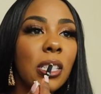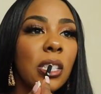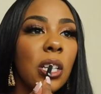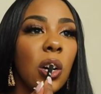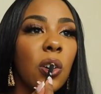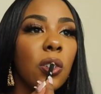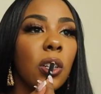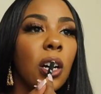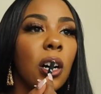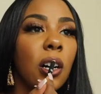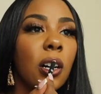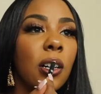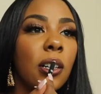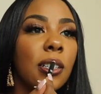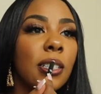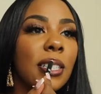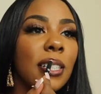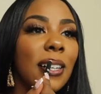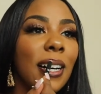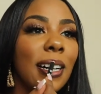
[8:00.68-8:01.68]
so long,
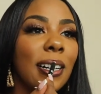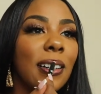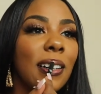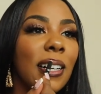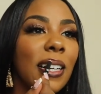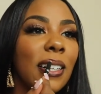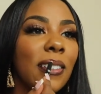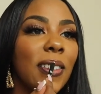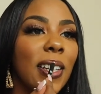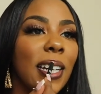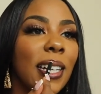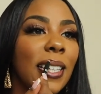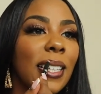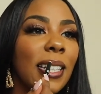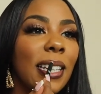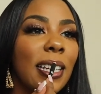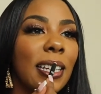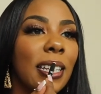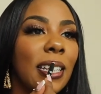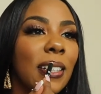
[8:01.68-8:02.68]
so I don't have like
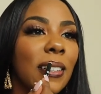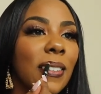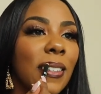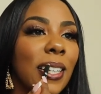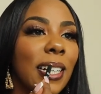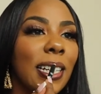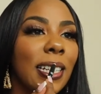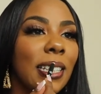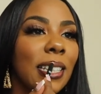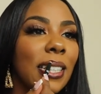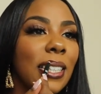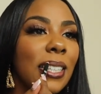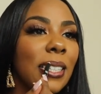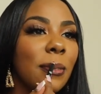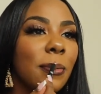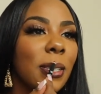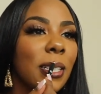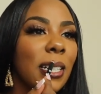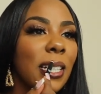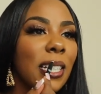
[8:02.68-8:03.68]
any red
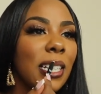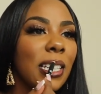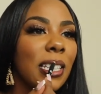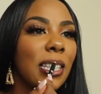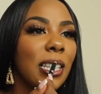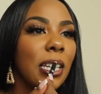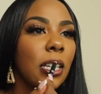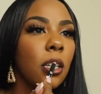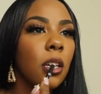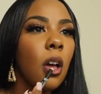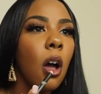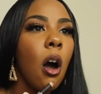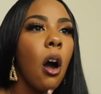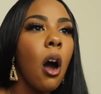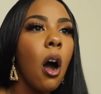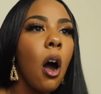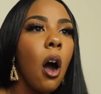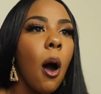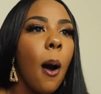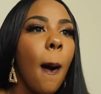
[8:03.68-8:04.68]
lips or anything.
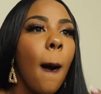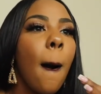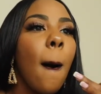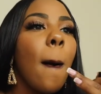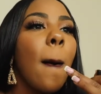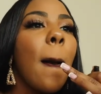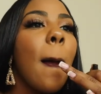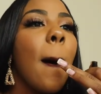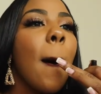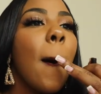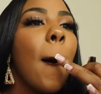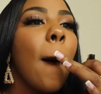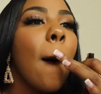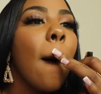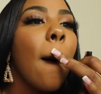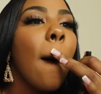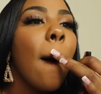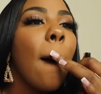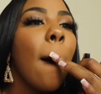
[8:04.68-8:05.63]
Oh no.